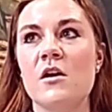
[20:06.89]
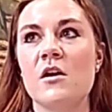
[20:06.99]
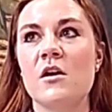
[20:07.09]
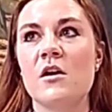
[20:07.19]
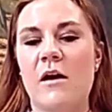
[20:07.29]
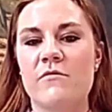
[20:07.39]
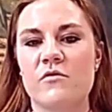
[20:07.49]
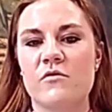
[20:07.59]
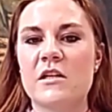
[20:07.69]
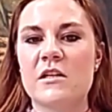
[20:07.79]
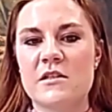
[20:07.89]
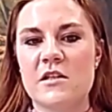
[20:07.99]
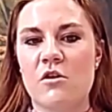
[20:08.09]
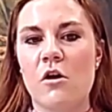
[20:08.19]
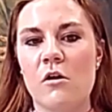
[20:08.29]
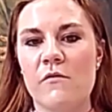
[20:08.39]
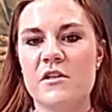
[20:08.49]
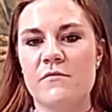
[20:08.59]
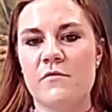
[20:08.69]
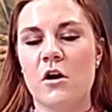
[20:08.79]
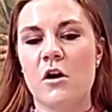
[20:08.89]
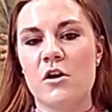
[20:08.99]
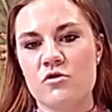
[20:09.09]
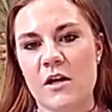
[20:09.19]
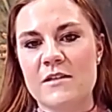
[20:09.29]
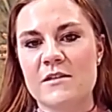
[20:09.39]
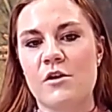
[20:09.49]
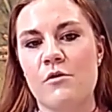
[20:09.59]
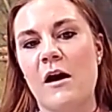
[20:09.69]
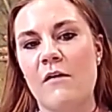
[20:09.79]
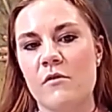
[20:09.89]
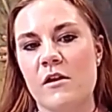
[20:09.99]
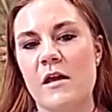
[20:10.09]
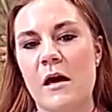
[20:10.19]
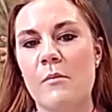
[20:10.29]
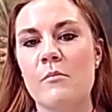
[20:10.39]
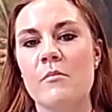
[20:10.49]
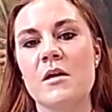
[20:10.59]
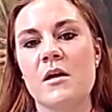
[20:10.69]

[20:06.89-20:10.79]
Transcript: So you have to really consider all of the different contracts that you have with them